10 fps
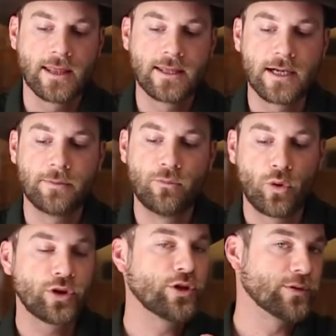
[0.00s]
the
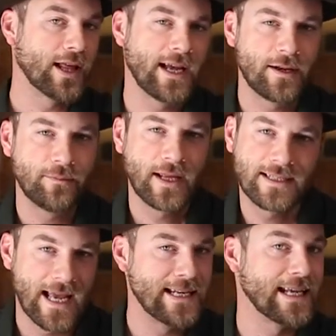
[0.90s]
more you light them, they
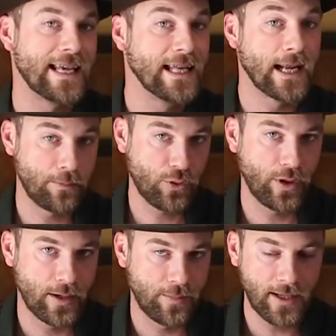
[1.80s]
tend to heat up
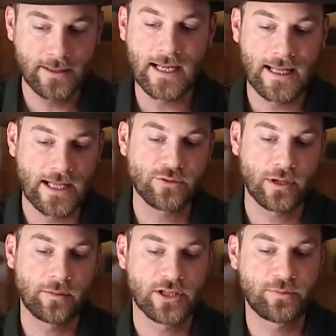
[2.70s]
quite a bit, and that's
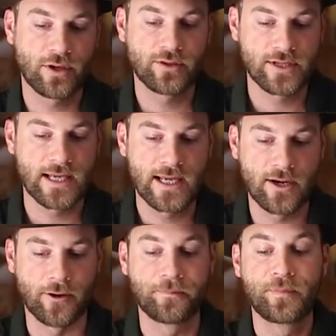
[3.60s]
what I'm experiencing
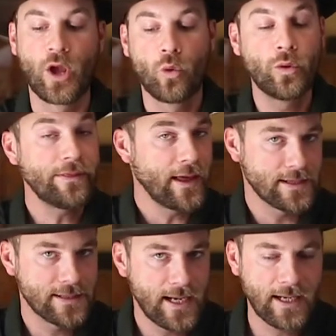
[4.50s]
here. With
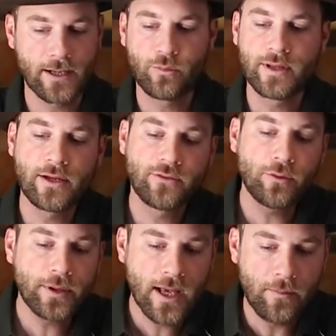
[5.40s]
that stated, when they
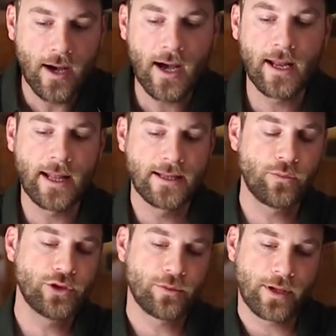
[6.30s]
do become hot, and then
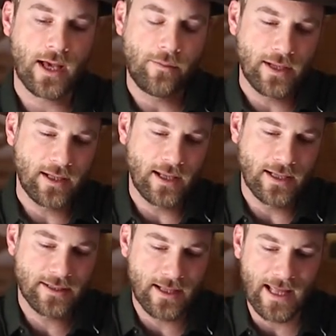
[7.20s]
when you're becoming
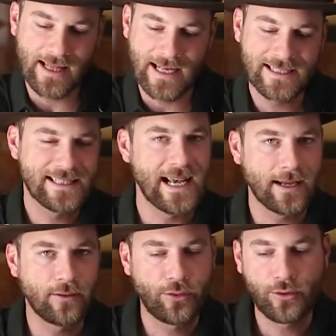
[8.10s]
into that like
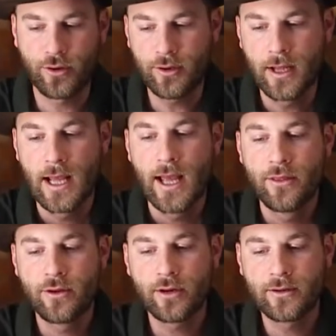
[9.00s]
second, third,
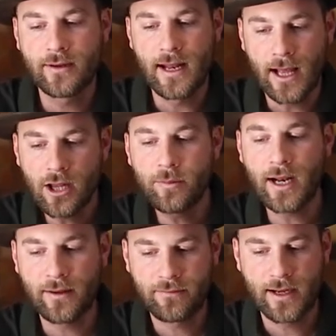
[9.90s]
there is an element,
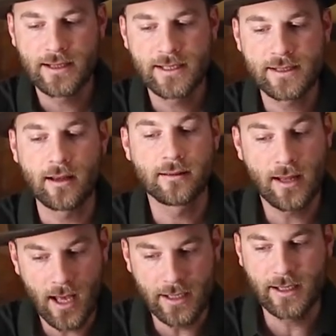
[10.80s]
I find this a
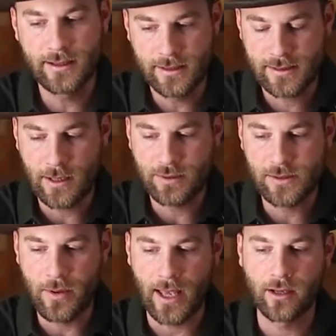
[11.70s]
lot in this type of
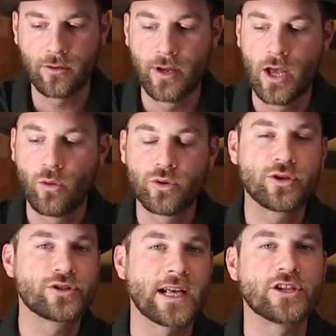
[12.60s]
tobacco, where
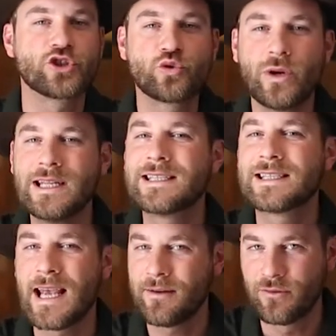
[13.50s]
there's like a sweet
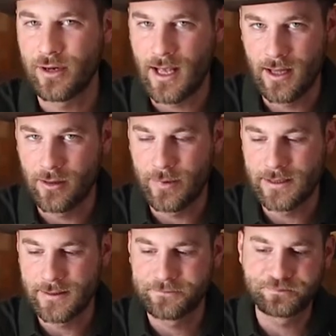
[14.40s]
savory
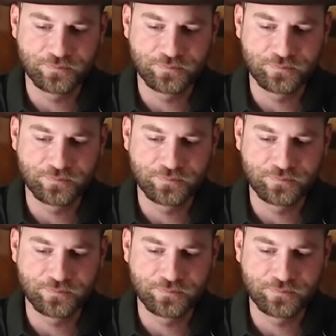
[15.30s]
element